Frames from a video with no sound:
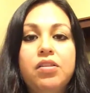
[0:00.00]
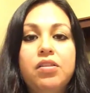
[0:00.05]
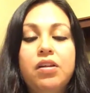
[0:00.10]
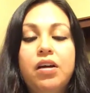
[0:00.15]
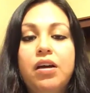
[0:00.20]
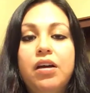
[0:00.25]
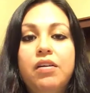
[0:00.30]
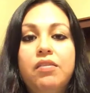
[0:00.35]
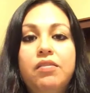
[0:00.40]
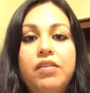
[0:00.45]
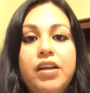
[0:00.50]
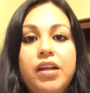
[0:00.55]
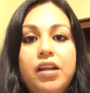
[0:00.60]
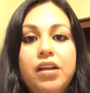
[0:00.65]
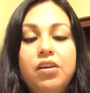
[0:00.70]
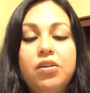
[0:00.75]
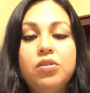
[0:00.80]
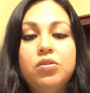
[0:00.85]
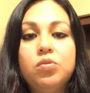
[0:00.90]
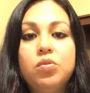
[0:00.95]

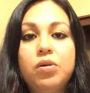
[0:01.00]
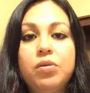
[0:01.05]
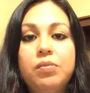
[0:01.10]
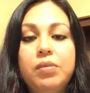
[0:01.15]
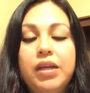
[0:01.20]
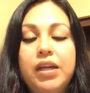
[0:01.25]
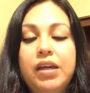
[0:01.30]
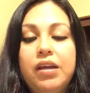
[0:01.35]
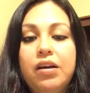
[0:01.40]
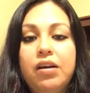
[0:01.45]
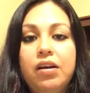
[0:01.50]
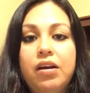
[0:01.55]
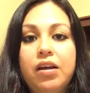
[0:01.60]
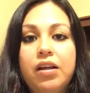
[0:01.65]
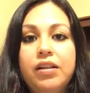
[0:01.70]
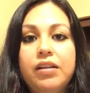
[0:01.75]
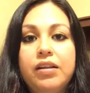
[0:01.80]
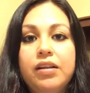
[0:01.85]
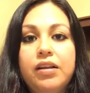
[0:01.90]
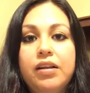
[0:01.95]
videos will be
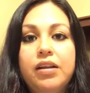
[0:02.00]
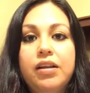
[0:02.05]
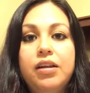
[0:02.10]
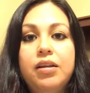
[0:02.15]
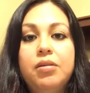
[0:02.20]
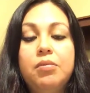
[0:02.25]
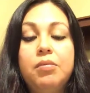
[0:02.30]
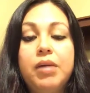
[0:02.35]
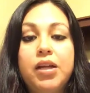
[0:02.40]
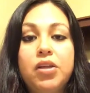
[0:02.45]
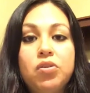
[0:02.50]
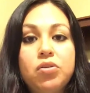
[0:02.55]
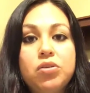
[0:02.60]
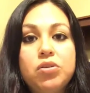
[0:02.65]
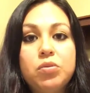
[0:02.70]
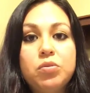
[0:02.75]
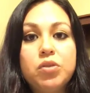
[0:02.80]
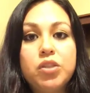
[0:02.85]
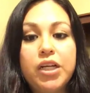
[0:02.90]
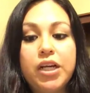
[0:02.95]
on my
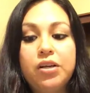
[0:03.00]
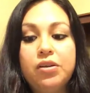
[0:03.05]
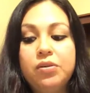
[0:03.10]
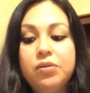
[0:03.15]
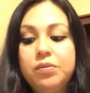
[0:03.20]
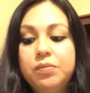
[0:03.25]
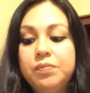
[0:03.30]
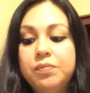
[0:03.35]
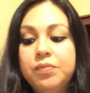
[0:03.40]
YouTube channel.